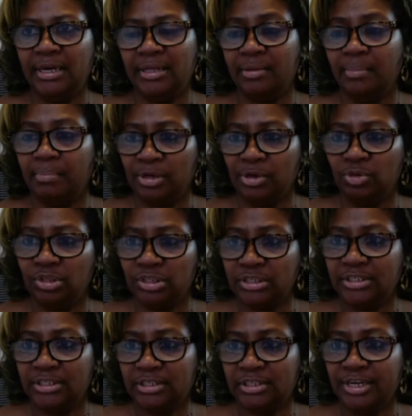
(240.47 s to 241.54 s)
in the Middle
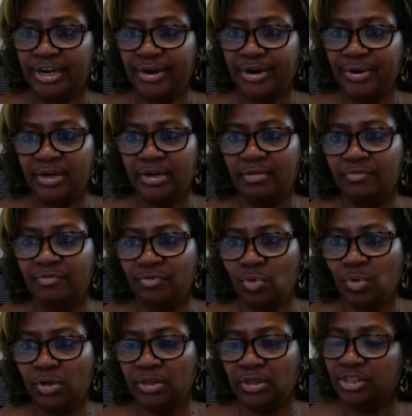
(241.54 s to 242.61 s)
Tennessee area
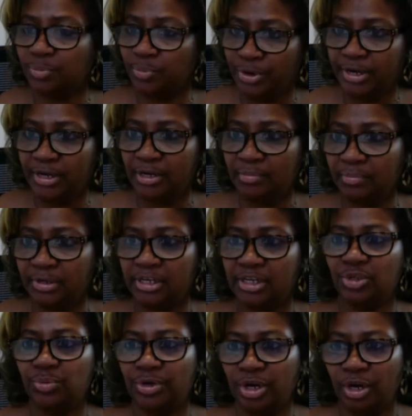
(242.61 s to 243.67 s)
for the spring
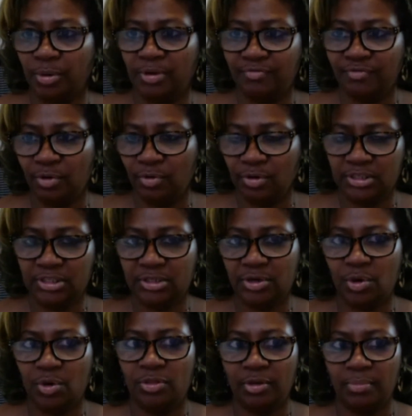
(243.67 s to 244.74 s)
because we're going to be focusing
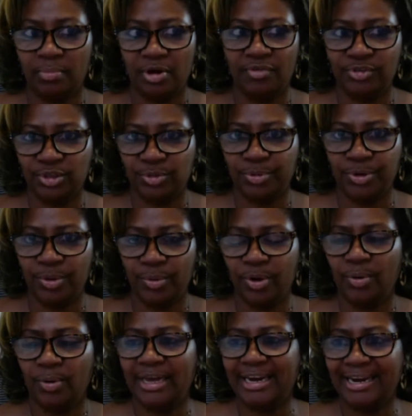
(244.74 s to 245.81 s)
on the
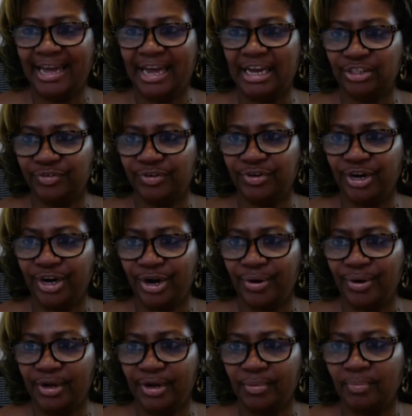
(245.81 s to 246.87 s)
Murfreesboro and Nashville
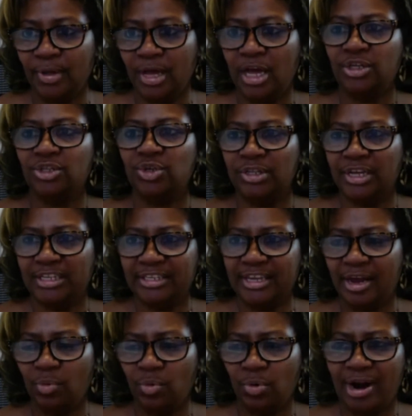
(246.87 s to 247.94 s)
area. So that's
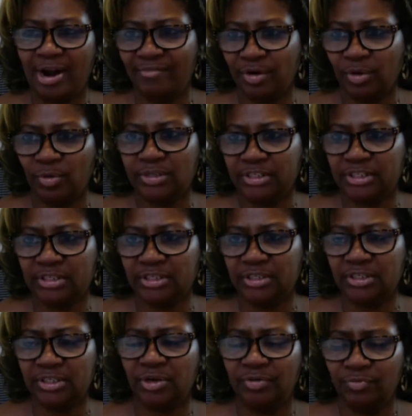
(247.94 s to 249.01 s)
kind of where our focus
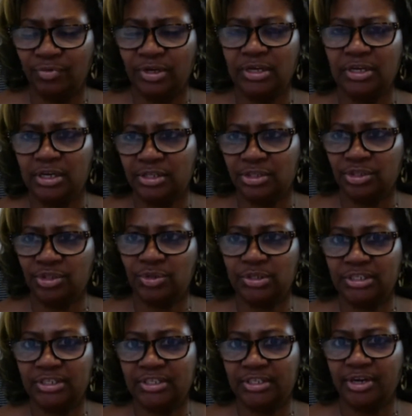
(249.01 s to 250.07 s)
is. So if we can get
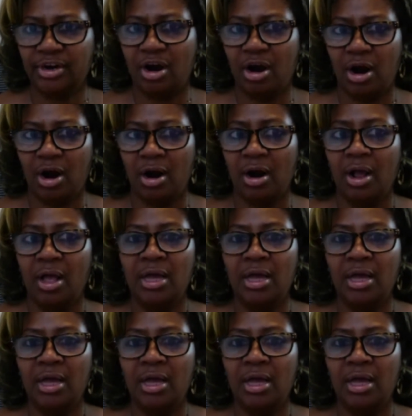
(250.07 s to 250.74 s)
students that are